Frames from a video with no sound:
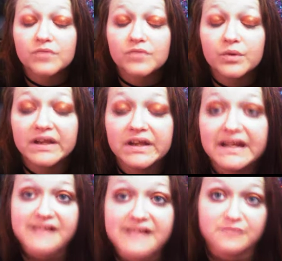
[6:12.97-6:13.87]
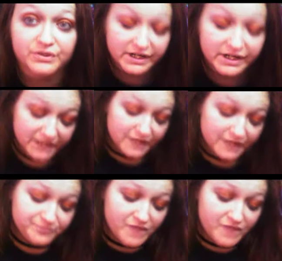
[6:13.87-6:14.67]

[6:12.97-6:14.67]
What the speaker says: Really nice and pretty.